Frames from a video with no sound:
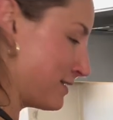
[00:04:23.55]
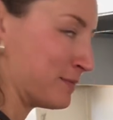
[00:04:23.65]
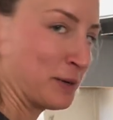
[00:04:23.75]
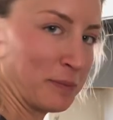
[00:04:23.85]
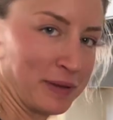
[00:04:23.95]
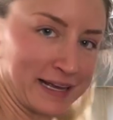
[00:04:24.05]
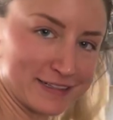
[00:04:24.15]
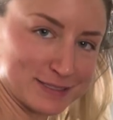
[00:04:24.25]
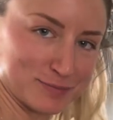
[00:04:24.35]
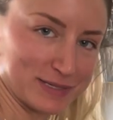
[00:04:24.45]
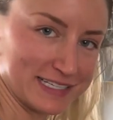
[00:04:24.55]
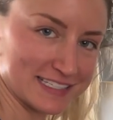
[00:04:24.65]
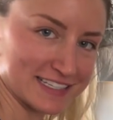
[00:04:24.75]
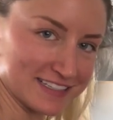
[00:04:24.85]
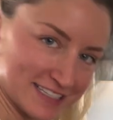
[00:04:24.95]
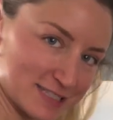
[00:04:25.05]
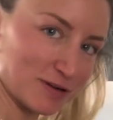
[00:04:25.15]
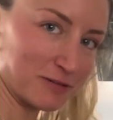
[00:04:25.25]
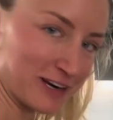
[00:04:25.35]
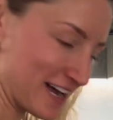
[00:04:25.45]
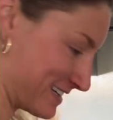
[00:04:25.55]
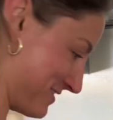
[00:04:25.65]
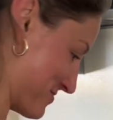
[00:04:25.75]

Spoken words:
I'm gonna pick out some pieces. This is where we're at, you